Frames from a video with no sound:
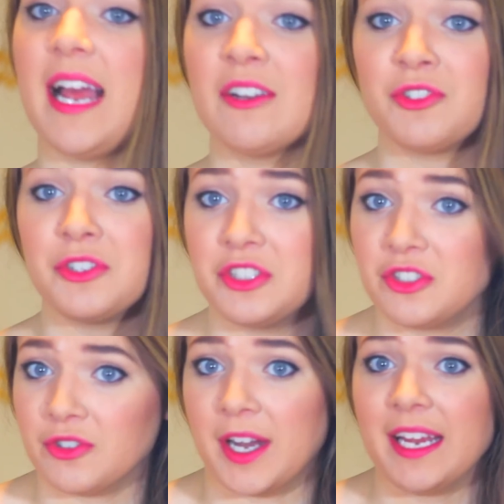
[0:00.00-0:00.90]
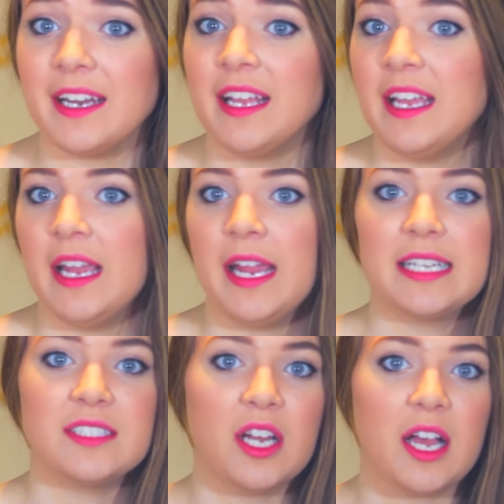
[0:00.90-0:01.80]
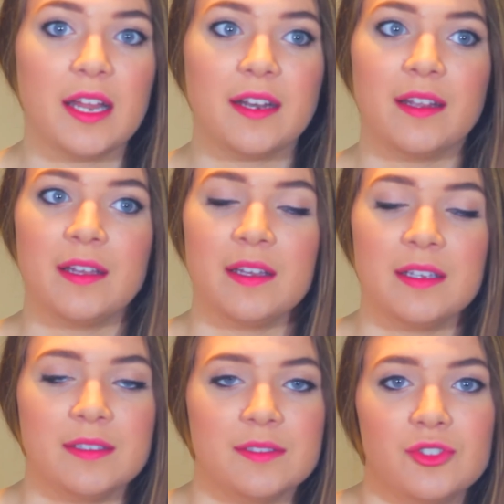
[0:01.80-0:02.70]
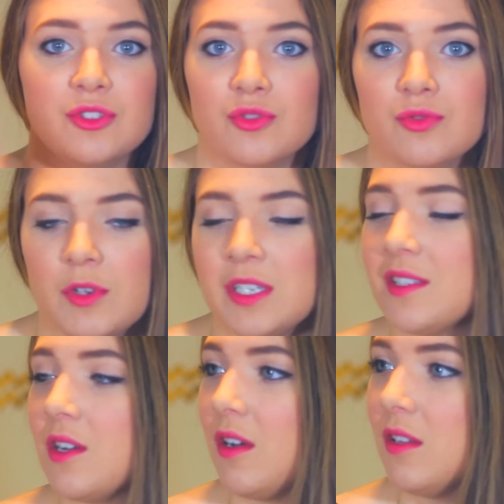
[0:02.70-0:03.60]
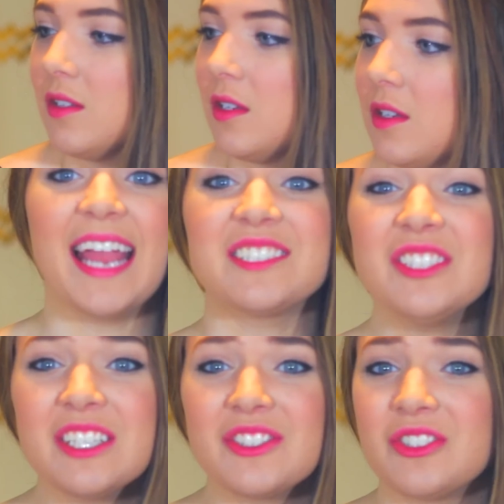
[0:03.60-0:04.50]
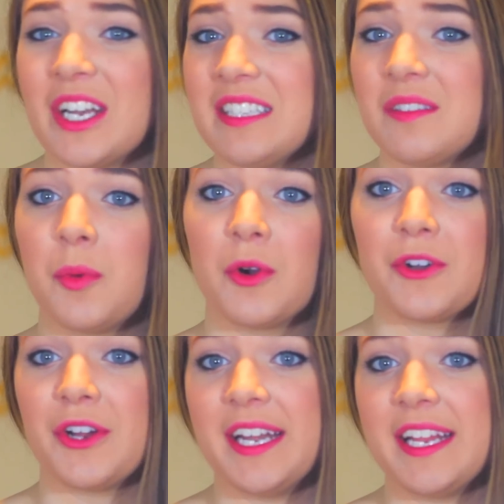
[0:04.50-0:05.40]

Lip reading: naturally straight. It's not, what is it called? It's not straight as a board or